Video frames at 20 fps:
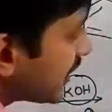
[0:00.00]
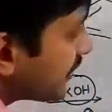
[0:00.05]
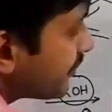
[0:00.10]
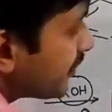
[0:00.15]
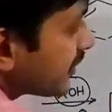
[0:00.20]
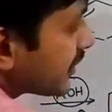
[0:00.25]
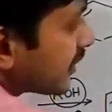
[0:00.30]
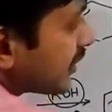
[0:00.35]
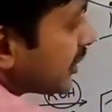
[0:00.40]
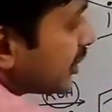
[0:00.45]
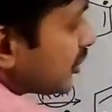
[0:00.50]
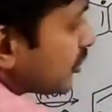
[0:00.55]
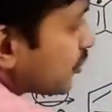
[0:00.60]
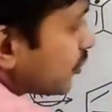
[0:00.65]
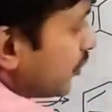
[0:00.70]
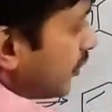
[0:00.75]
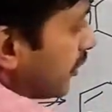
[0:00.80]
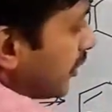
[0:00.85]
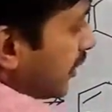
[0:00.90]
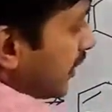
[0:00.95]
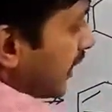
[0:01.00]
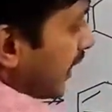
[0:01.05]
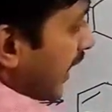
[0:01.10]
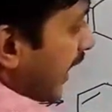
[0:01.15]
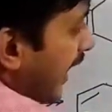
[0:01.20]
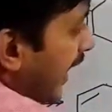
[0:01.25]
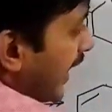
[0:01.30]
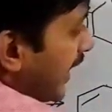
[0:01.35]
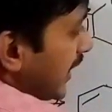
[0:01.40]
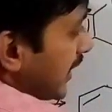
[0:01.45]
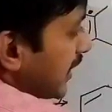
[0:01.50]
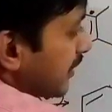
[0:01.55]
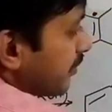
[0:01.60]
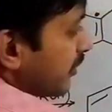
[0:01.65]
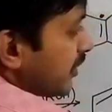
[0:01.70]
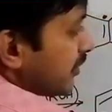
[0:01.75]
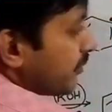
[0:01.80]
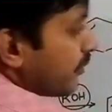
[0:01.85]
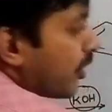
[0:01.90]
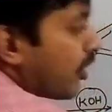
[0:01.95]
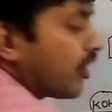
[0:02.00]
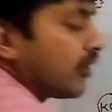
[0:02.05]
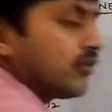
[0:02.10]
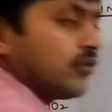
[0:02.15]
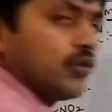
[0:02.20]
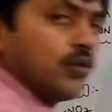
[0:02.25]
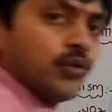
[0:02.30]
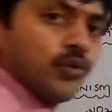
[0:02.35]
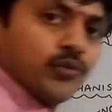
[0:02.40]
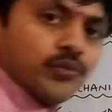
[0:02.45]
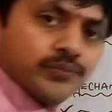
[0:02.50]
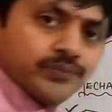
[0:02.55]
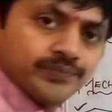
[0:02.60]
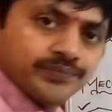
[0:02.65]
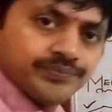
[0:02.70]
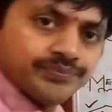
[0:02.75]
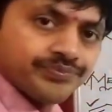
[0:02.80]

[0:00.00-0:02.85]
converted into N double bond O.